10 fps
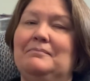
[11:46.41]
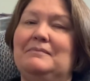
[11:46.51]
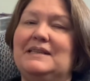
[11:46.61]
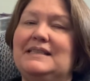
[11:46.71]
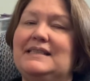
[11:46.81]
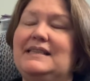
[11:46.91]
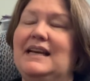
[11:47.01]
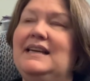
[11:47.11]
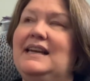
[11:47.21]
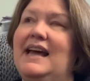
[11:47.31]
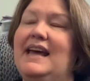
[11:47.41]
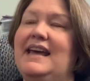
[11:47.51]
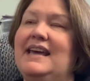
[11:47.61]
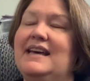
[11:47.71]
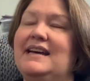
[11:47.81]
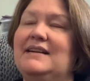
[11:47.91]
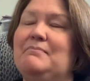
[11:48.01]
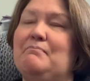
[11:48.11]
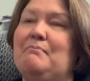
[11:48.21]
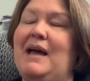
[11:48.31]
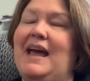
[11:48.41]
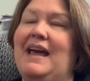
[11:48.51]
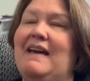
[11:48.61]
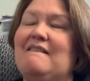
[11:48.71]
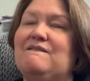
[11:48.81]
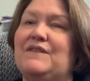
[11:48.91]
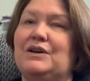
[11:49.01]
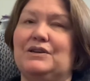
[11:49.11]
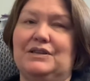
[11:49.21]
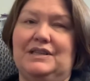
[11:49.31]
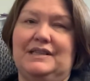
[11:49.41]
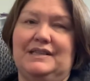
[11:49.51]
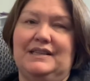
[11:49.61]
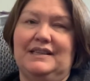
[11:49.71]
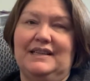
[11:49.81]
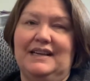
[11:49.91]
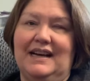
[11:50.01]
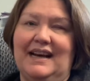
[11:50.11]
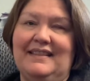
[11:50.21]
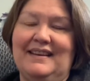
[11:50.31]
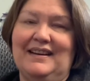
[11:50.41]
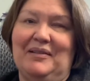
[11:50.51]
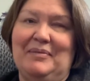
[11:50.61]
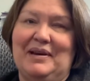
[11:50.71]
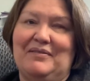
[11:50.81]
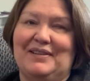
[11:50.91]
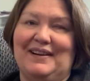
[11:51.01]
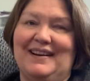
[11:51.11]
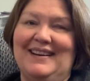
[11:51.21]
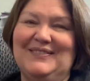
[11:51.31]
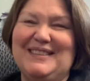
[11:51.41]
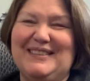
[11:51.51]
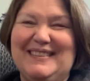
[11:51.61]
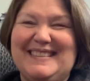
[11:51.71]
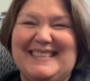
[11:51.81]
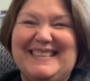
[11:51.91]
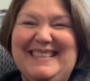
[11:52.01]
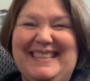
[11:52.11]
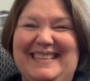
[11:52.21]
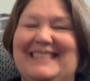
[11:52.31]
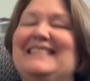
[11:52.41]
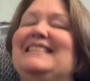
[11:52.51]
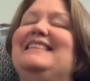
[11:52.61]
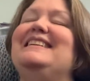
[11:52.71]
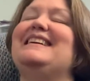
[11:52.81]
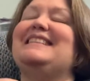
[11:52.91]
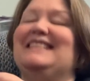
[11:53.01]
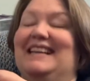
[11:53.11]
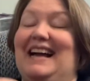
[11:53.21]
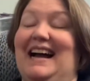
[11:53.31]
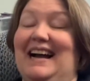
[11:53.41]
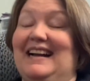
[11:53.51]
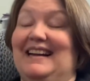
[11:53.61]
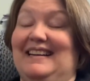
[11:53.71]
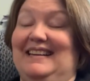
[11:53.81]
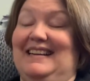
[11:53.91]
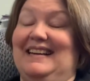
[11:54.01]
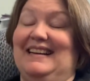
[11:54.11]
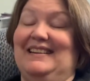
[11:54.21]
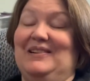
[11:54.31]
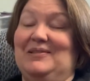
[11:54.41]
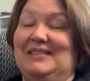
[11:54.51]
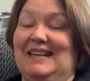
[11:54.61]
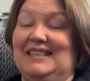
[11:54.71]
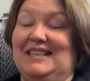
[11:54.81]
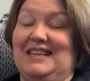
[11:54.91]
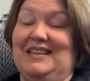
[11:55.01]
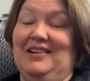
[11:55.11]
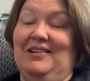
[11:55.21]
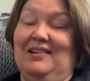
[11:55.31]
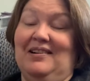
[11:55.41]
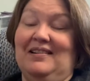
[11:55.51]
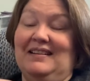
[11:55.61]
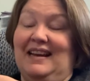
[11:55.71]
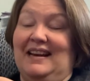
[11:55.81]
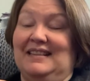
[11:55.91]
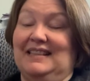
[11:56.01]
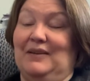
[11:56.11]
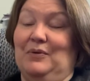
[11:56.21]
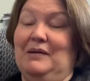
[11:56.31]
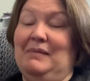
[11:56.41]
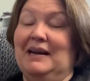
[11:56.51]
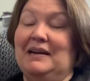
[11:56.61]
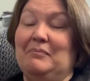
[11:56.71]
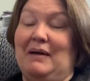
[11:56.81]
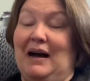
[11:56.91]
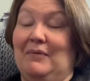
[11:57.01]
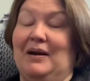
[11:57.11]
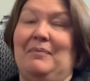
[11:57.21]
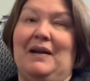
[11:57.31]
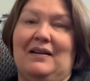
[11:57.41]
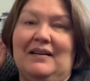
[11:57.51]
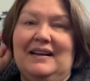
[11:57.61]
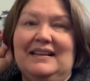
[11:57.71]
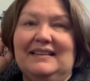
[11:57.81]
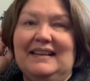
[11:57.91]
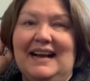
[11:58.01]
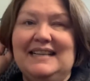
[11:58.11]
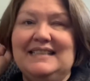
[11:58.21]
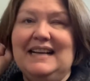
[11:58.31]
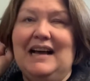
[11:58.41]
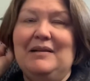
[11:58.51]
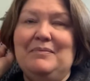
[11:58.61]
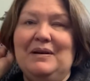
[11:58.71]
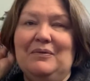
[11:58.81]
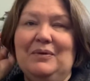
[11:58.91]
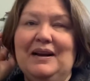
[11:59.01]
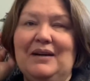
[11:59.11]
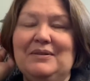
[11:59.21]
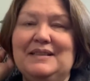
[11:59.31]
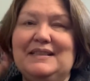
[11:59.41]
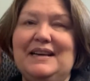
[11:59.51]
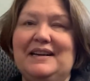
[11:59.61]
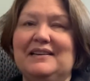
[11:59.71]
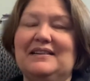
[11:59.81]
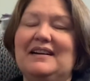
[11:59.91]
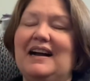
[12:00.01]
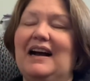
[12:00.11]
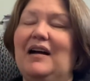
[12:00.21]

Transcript: Sunday, May 1st. I think I'll be over there, and I'm so excited. It's like I gotta go touch the yarn, and it's like, what am I gonna buy when I'm there? Last time when I was there, I